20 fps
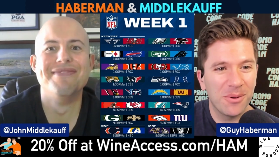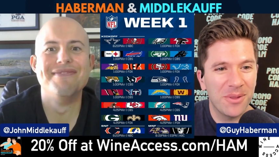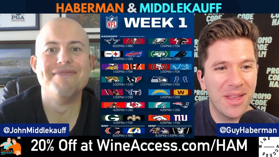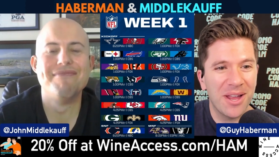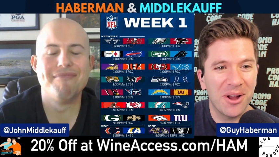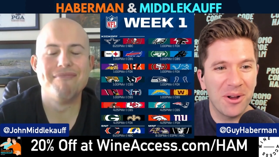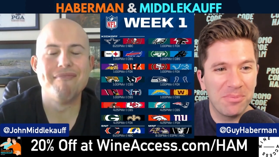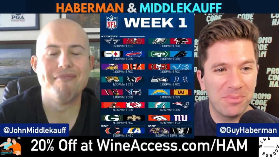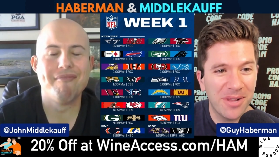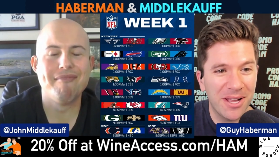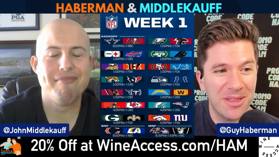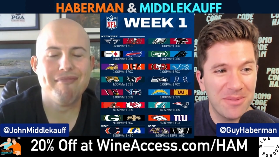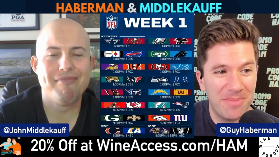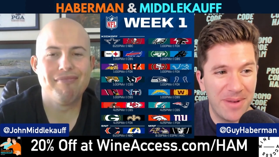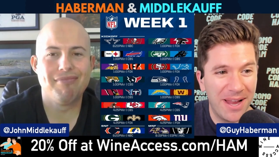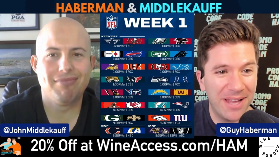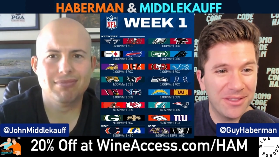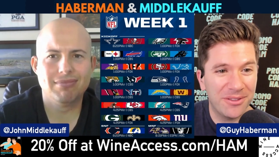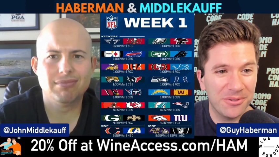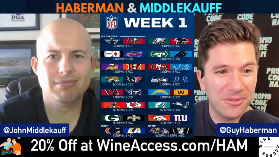Speaker 1: When they go play the
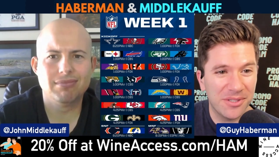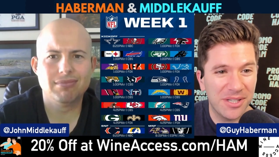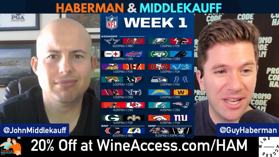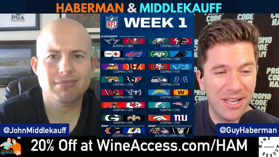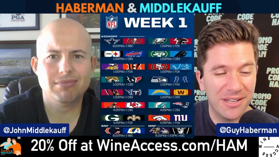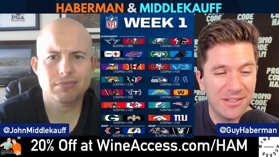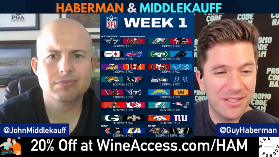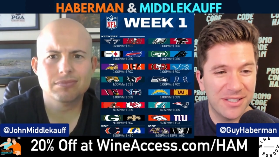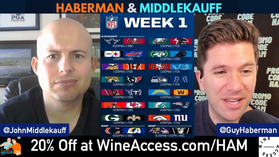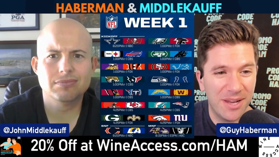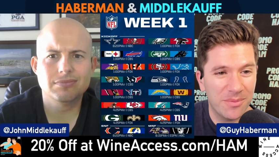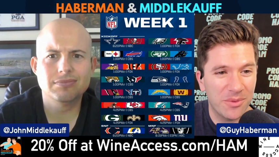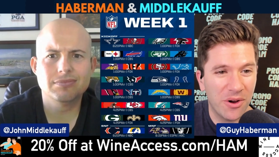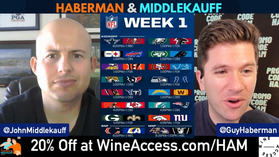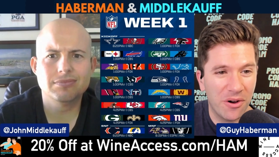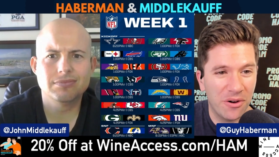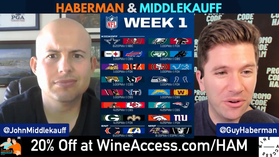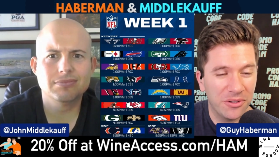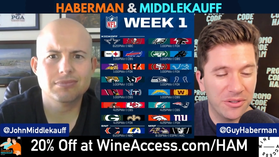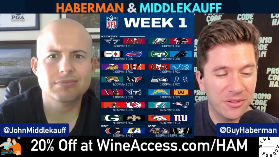Panthers and Sam
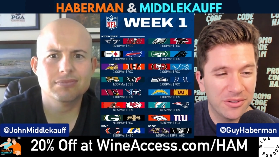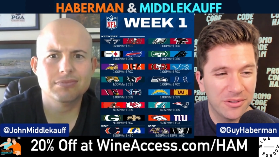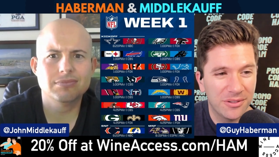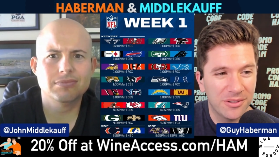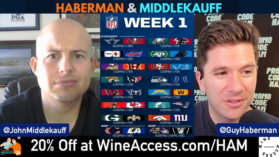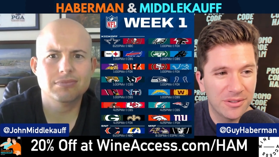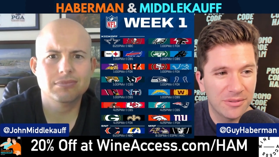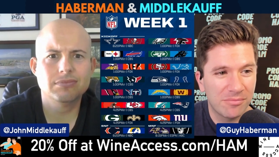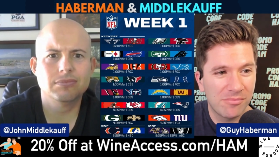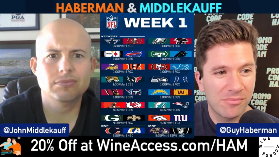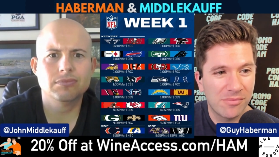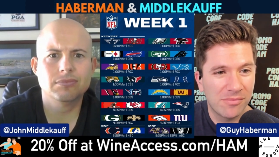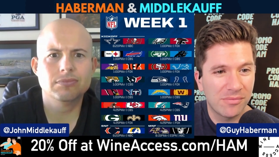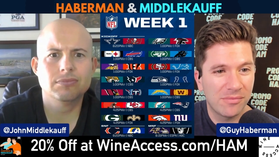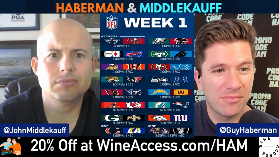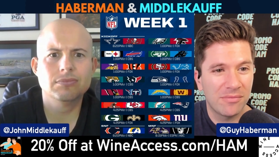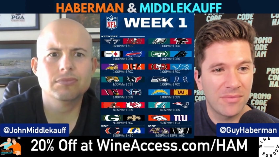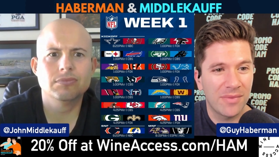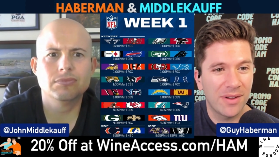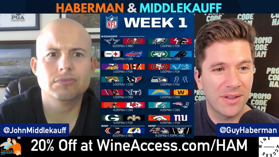Darnold.
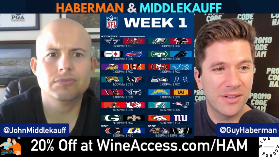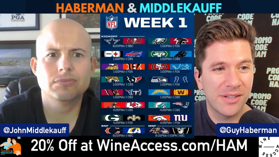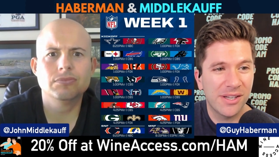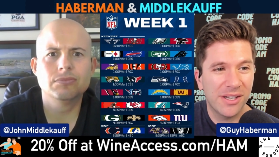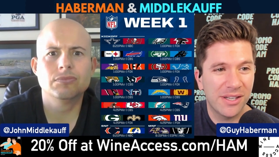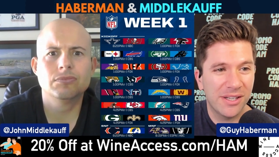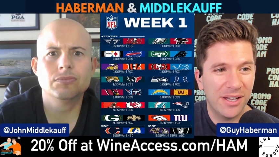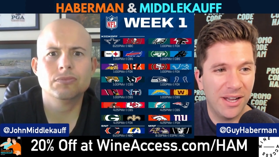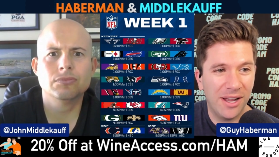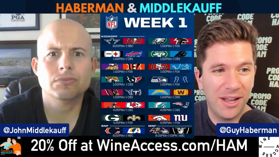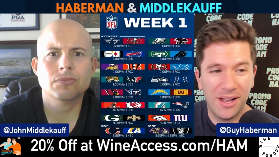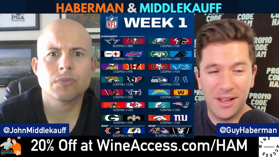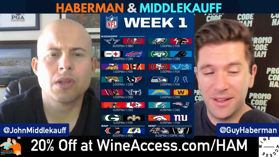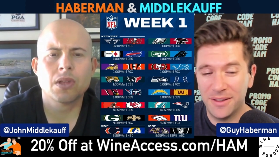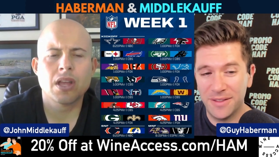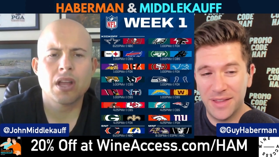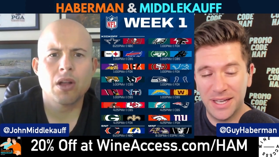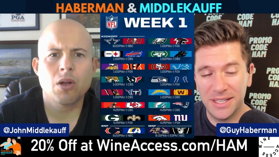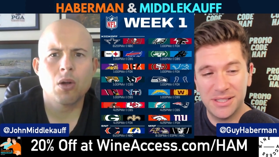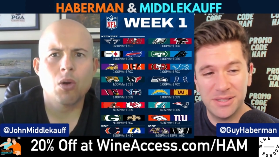
Speaker 2: Uh,
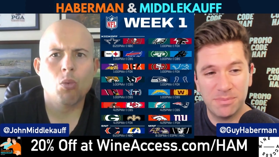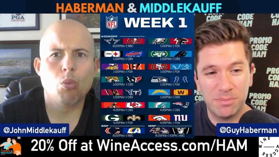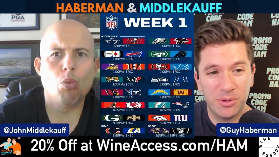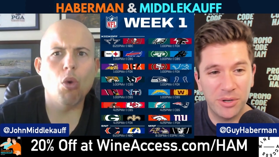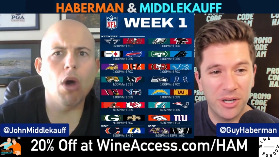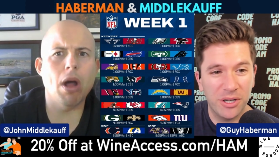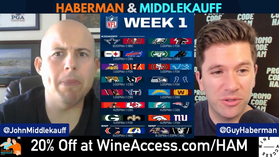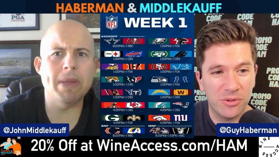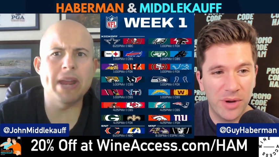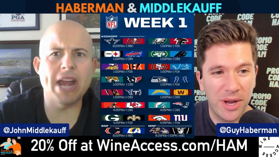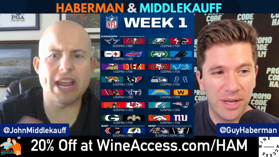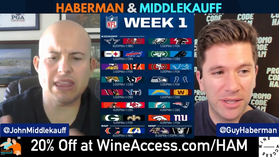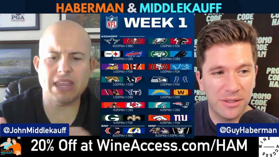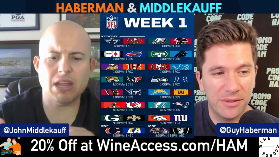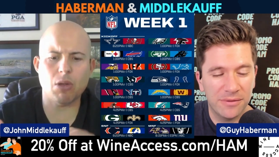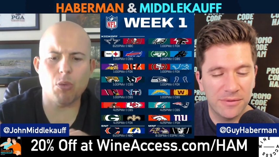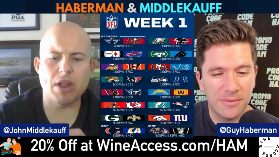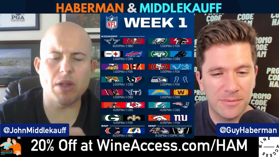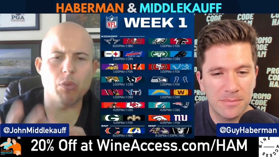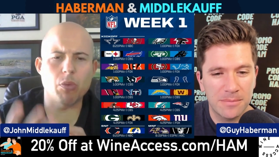that's pretty attractive. Well, I mean,
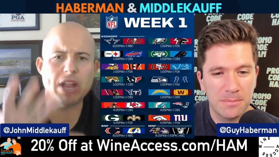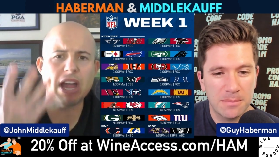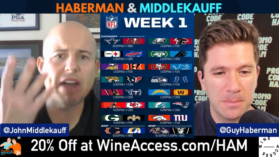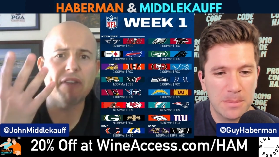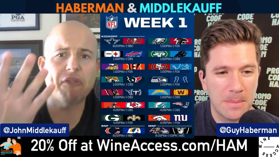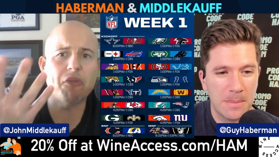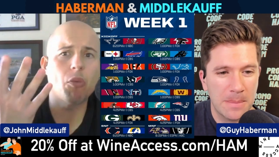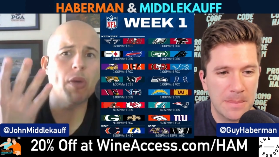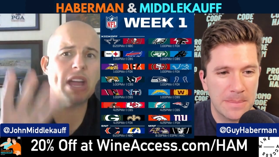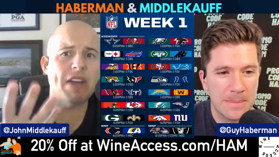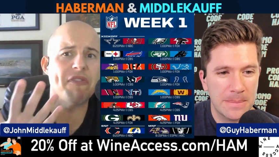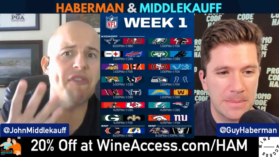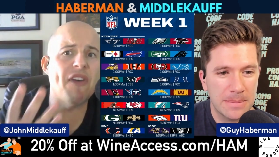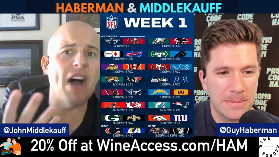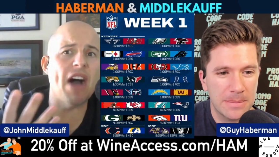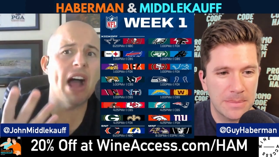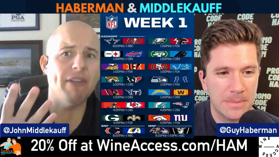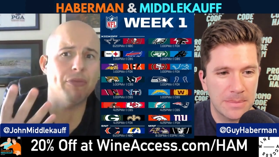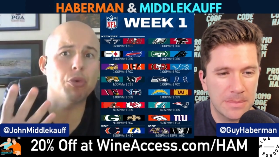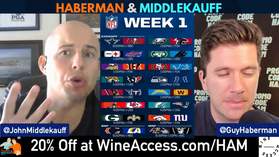I think we, we got we
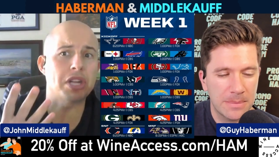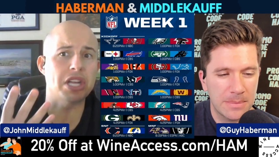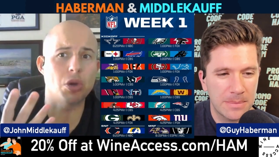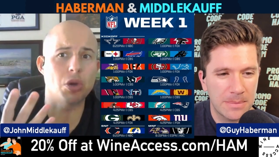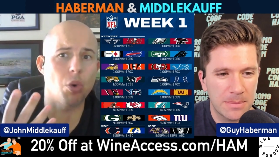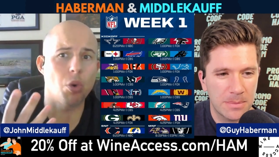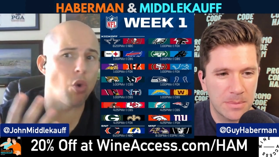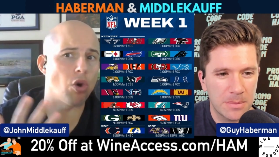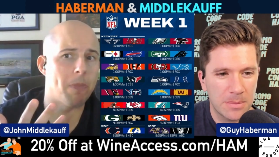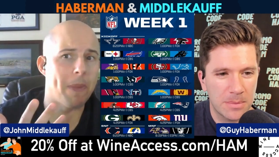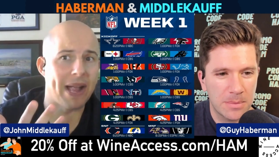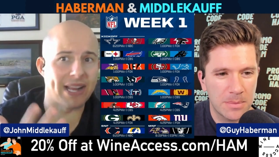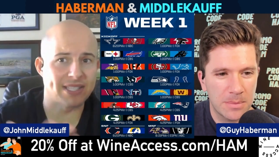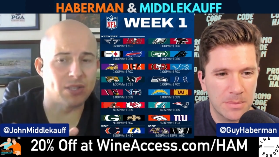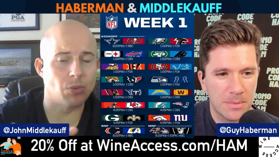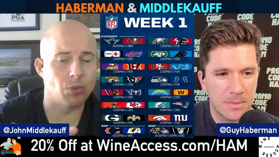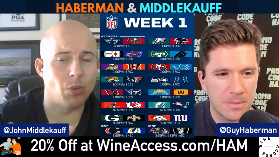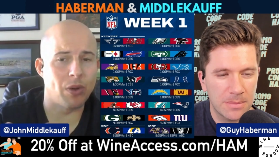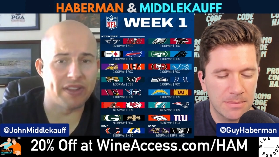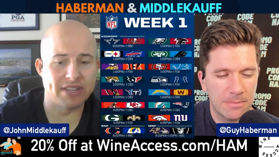got five rookie
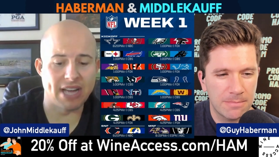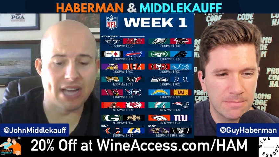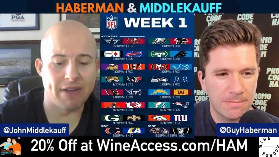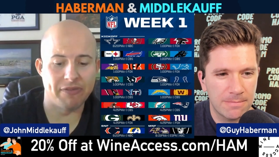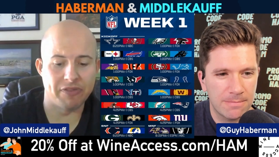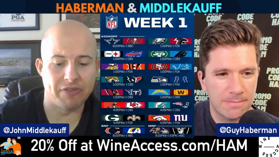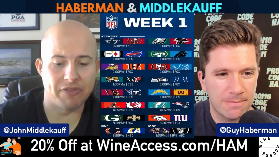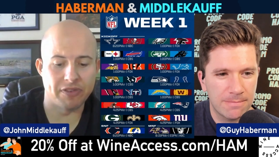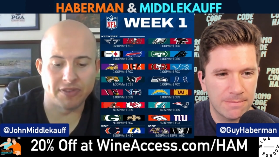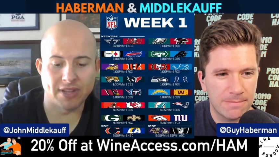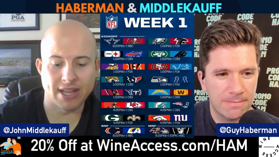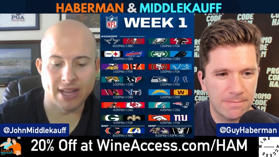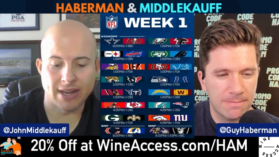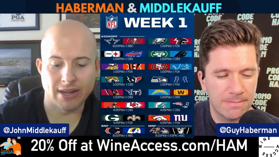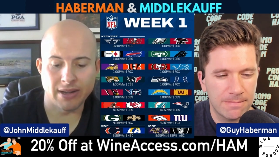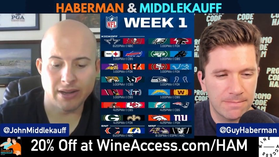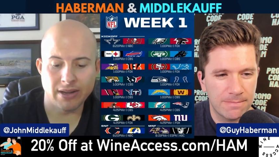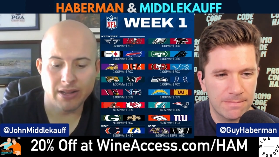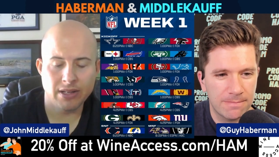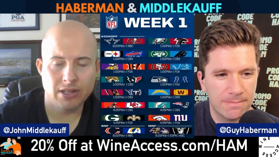quarterbacks to win the top
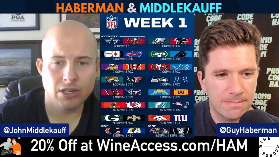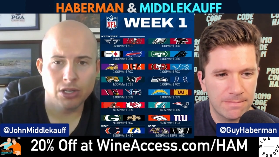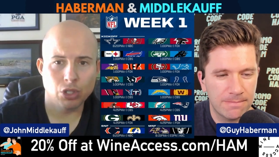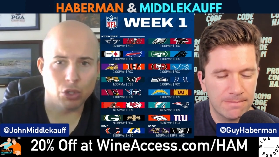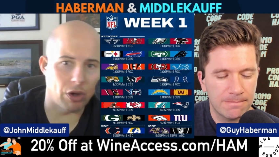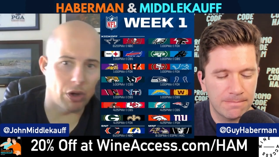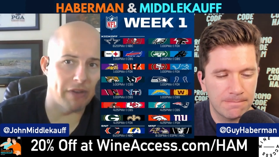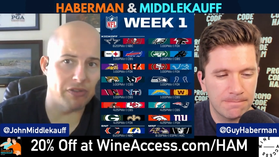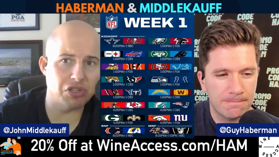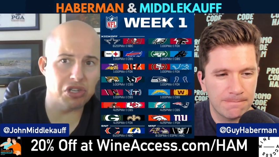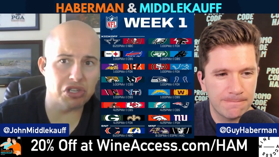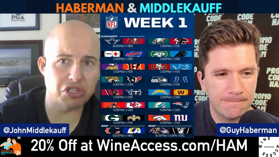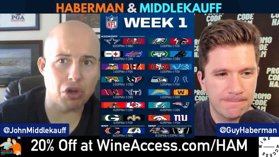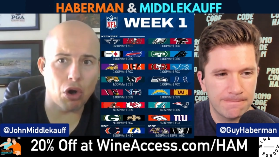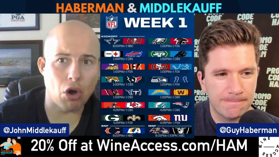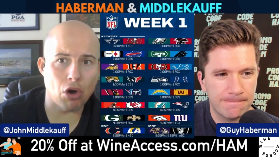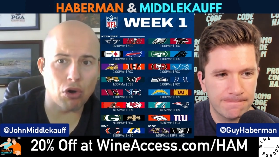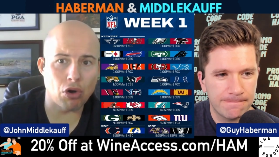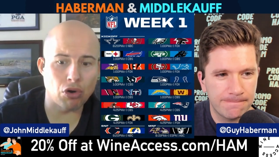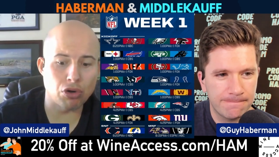15.
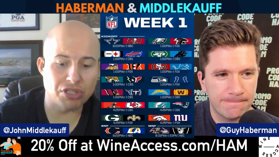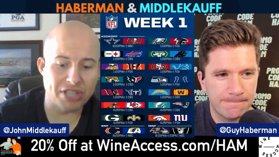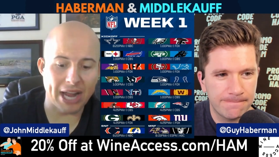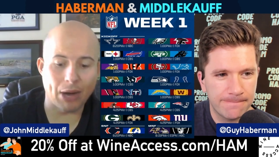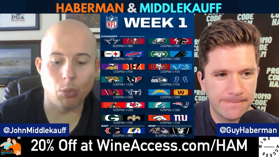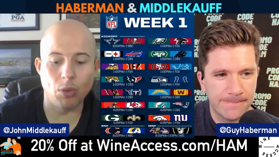Trevor's the starter.